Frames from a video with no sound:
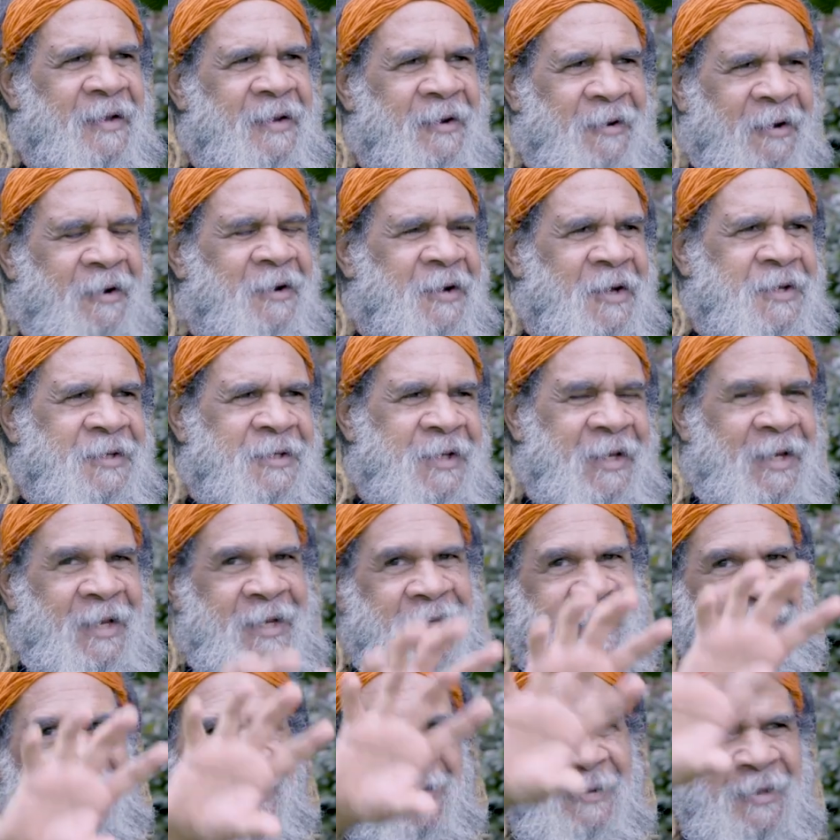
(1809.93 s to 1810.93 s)
Like I said,
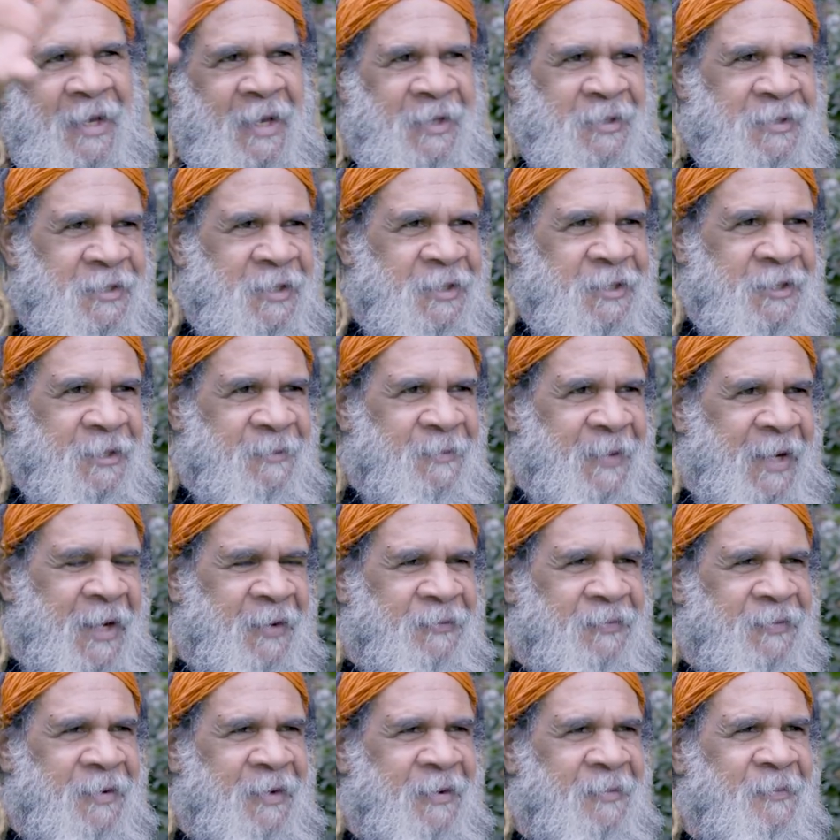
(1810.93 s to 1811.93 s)
it's that system
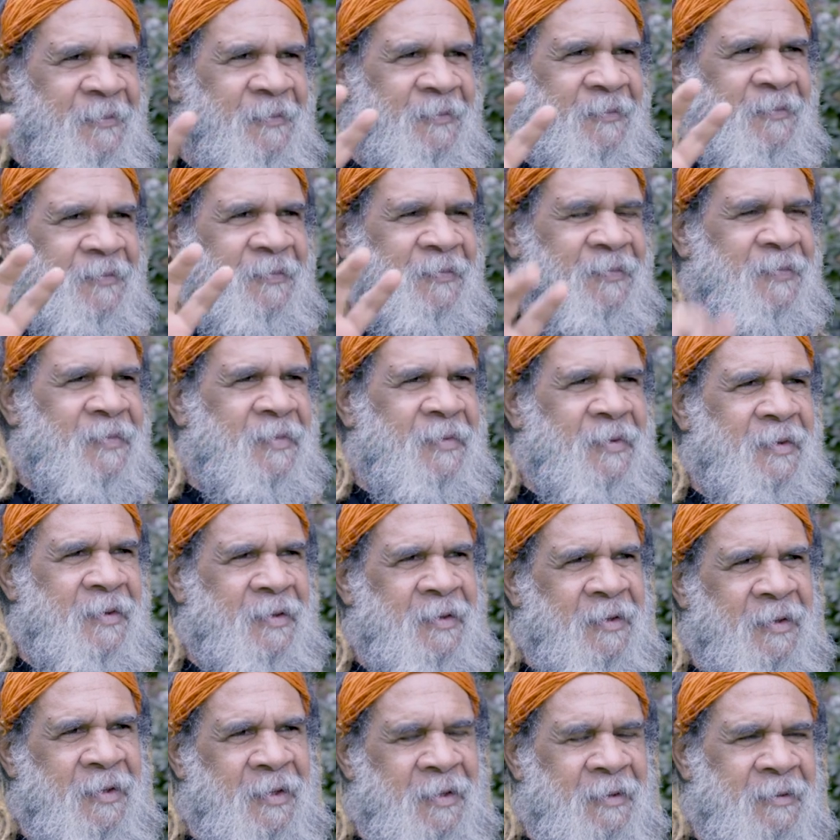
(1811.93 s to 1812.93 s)
out there,
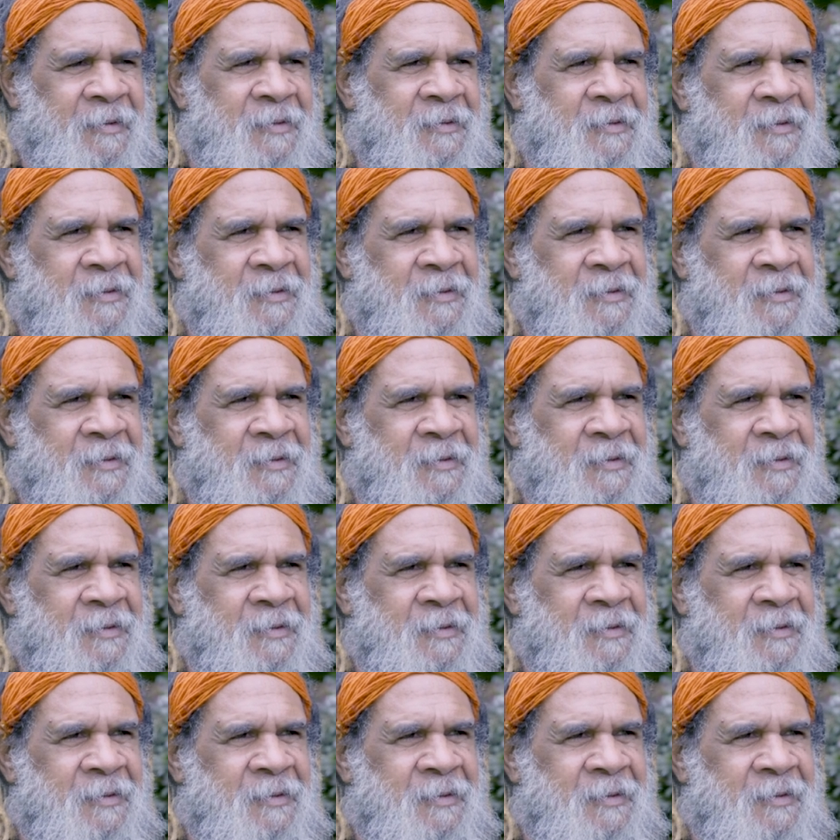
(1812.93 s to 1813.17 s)
you know.